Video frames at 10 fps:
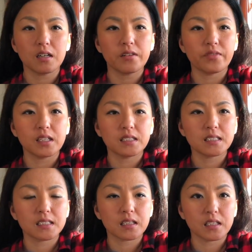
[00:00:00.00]
I found
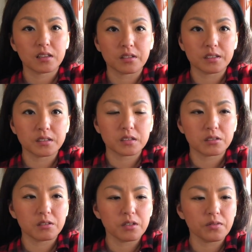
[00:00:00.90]
this at the thrift
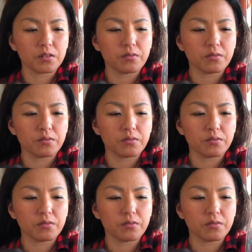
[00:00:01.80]
store for